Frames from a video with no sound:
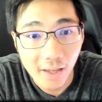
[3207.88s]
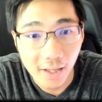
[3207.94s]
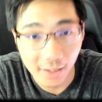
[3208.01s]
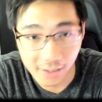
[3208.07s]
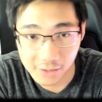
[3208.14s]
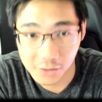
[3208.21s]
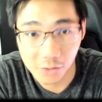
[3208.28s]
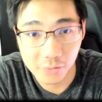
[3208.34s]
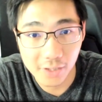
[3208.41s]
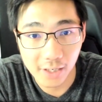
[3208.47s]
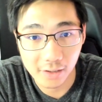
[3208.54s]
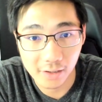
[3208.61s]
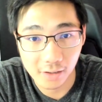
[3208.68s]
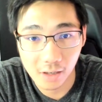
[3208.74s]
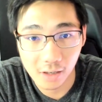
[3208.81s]
Let us know
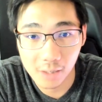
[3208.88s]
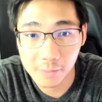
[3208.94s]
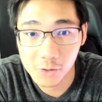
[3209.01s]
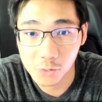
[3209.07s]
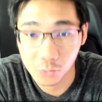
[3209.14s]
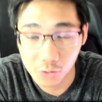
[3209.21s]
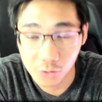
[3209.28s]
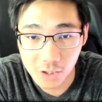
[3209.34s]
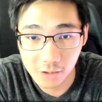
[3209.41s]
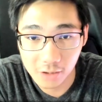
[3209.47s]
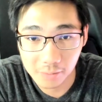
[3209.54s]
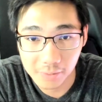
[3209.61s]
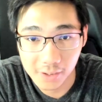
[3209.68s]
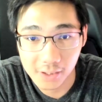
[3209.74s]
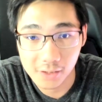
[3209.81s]
down in the comments which
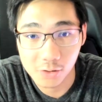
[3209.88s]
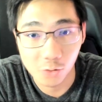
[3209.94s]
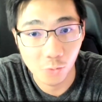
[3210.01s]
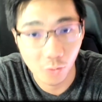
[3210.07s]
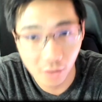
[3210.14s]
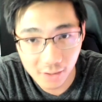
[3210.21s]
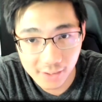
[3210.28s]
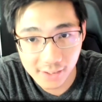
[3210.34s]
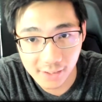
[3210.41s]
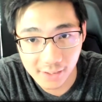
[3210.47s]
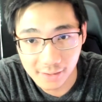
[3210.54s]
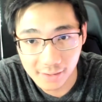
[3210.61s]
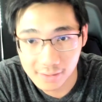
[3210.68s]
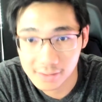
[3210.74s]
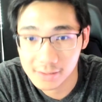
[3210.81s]
LPs you'd want to see
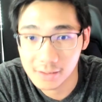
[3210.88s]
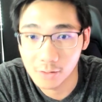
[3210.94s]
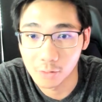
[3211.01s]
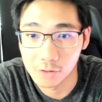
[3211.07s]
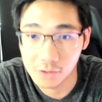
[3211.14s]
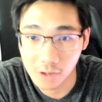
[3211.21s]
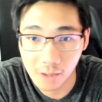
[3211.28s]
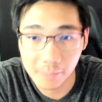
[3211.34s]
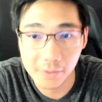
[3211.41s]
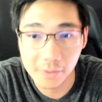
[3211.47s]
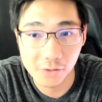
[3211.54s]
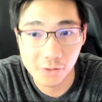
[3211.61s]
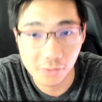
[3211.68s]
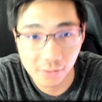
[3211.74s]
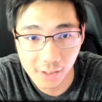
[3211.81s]
next or
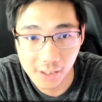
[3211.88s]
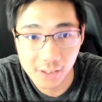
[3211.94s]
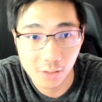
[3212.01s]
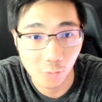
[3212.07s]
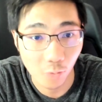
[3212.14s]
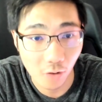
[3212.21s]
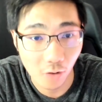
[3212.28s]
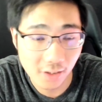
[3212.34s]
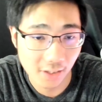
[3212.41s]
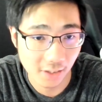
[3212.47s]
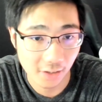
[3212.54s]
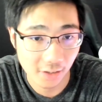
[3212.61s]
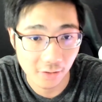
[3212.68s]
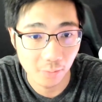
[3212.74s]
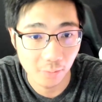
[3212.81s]
topics you liked and want to
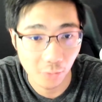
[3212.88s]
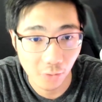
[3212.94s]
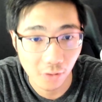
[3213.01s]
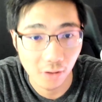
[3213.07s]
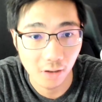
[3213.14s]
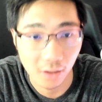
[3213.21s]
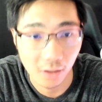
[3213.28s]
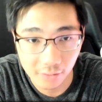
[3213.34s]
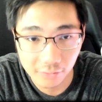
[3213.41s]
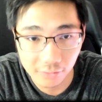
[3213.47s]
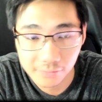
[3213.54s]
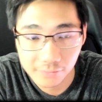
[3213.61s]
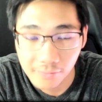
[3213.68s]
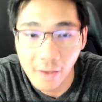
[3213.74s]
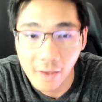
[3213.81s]
hear more
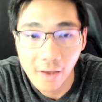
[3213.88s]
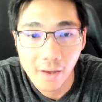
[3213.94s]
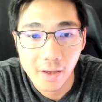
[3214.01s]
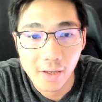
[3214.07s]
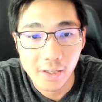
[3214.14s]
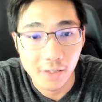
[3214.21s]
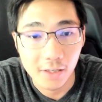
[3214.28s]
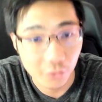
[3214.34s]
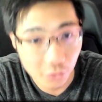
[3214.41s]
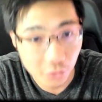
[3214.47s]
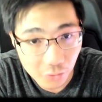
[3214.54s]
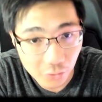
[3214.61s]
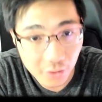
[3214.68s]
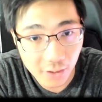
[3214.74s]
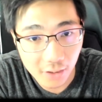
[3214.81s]
of. If you're
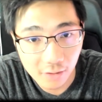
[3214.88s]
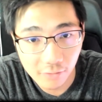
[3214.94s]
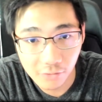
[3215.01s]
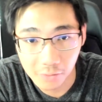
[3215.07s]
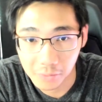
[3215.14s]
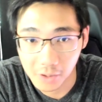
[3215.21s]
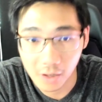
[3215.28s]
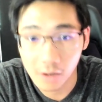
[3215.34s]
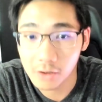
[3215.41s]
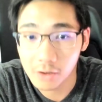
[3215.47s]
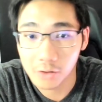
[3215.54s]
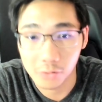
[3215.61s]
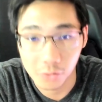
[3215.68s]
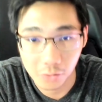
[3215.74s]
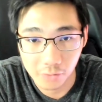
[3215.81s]
tuning in from the
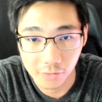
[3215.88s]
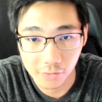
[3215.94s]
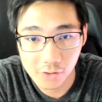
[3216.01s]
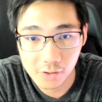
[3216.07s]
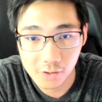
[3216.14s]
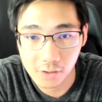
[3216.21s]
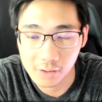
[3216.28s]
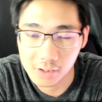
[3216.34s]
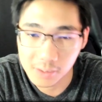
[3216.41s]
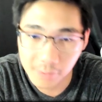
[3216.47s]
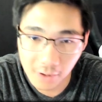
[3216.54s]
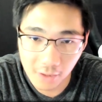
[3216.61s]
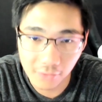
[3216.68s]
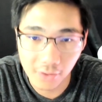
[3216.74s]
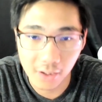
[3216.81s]
audio universe on
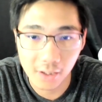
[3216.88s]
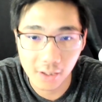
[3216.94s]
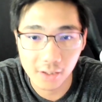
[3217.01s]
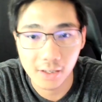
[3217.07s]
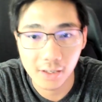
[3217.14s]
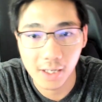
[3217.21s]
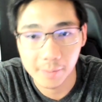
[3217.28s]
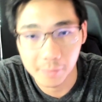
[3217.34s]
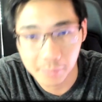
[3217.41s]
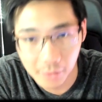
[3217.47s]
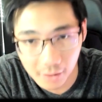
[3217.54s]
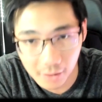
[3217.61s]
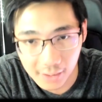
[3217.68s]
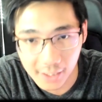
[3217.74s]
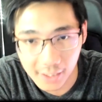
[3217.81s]
Spotify, Apple
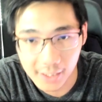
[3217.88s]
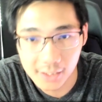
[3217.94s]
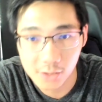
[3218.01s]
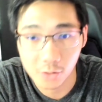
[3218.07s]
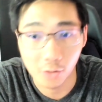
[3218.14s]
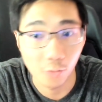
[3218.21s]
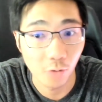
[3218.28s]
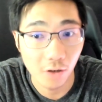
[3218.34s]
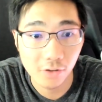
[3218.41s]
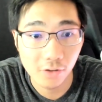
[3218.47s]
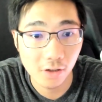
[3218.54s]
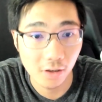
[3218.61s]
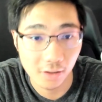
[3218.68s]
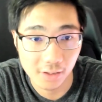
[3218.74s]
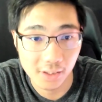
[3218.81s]
Podcasts, or
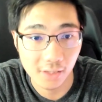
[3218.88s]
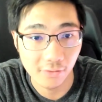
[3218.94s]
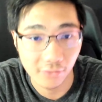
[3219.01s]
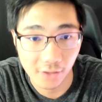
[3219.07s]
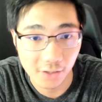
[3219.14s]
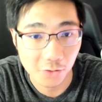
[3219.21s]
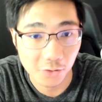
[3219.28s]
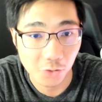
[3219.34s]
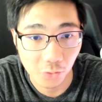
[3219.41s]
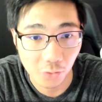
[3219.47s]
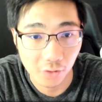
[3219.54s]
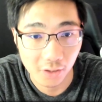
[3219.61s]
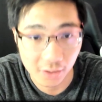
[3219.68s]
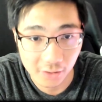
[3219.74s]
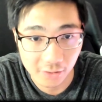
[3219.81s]
wherever content finds
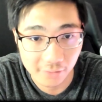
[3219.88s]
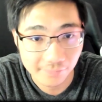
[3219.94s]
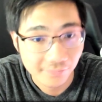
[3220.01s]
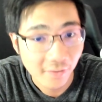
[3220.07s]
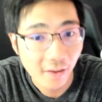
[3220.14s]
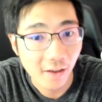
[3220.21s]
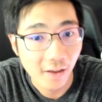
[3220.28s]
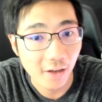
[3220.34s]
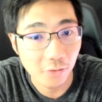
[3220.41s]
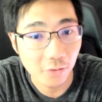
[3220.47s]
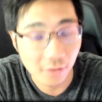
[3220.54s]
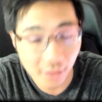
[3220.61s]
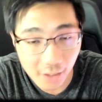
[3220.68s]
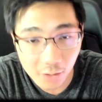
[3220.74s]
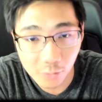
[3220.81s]
your ear, and
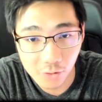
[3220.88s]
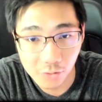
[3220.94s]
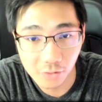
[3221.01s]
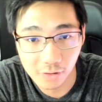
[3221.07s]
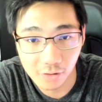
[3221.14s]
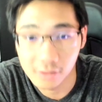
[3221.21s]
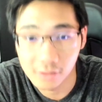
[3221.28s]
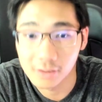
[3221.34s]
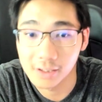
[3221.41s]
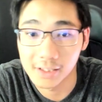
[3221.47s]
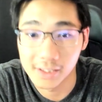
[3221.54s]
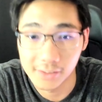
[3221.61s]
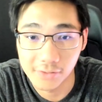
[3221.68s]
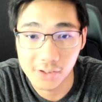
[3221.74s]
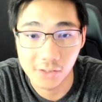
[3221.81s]
you liked what you heard,
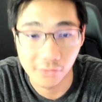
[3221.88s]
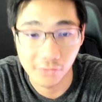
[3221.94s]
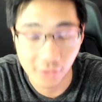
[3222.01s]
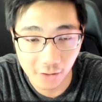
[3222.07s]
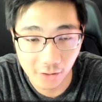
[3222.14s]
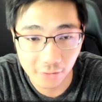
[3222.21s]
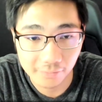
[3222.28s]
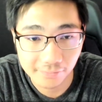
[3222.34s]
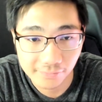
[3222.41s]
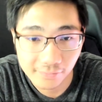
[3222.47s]
give us a follow.